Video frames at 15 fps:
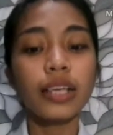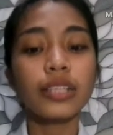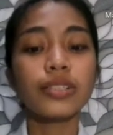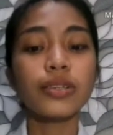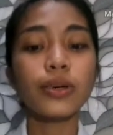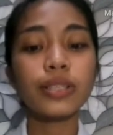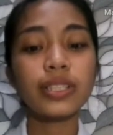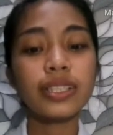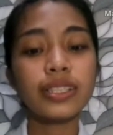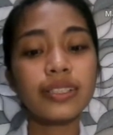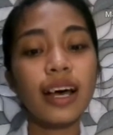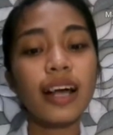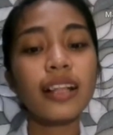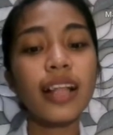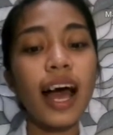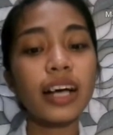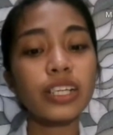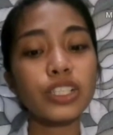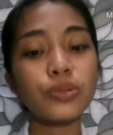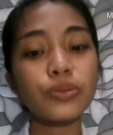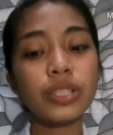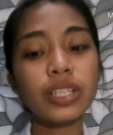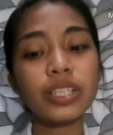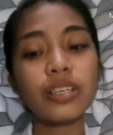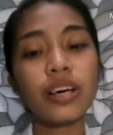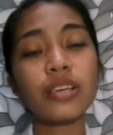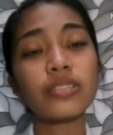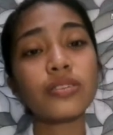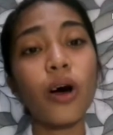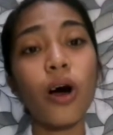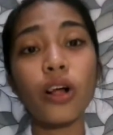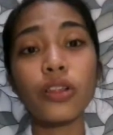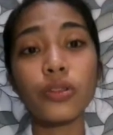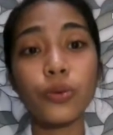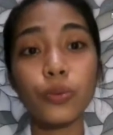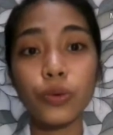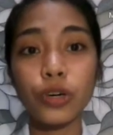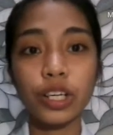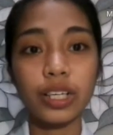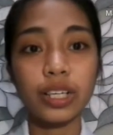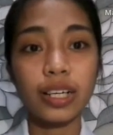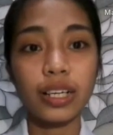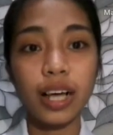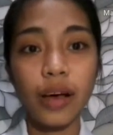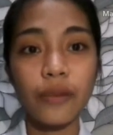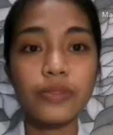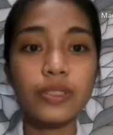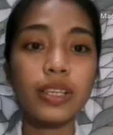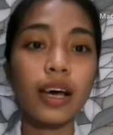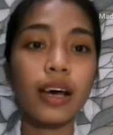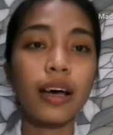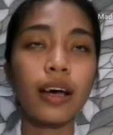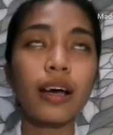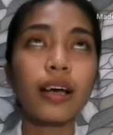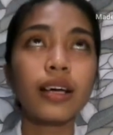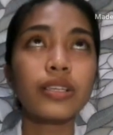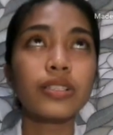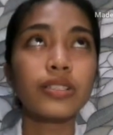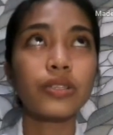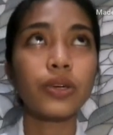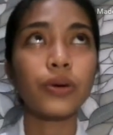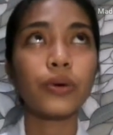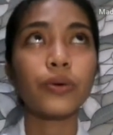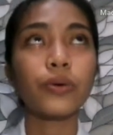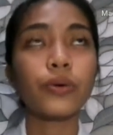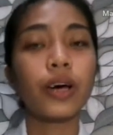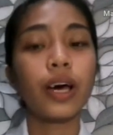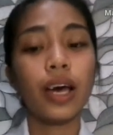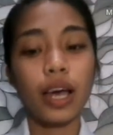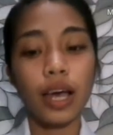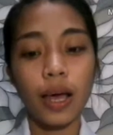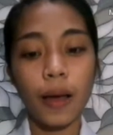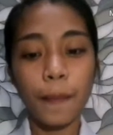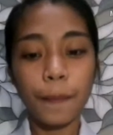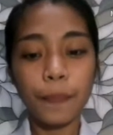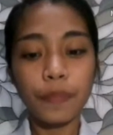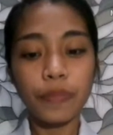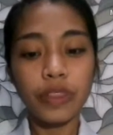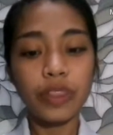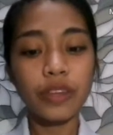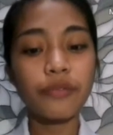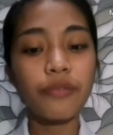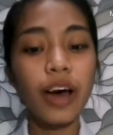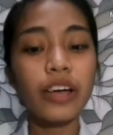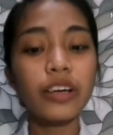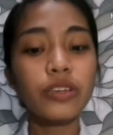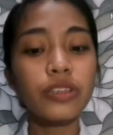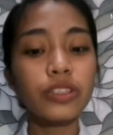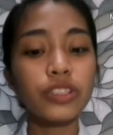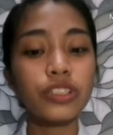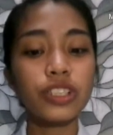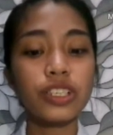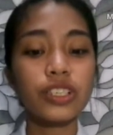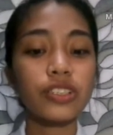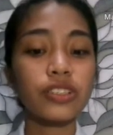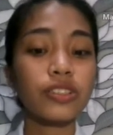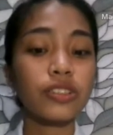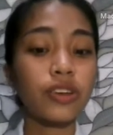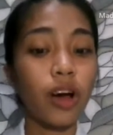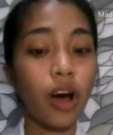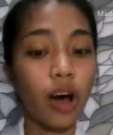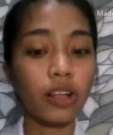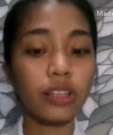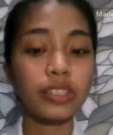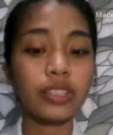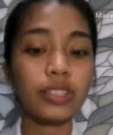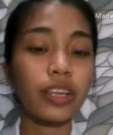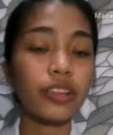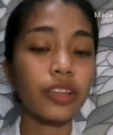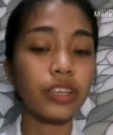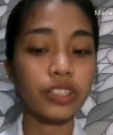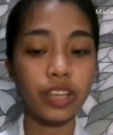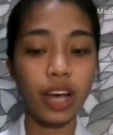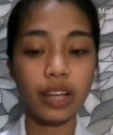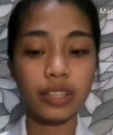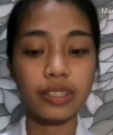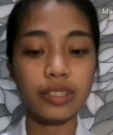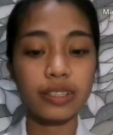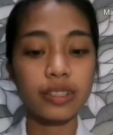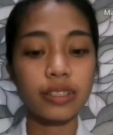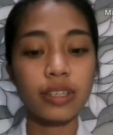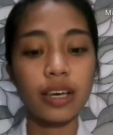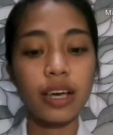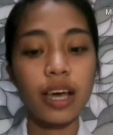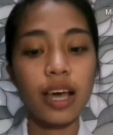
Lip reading: So the cell actually does all the work. So the virus just calls the shots.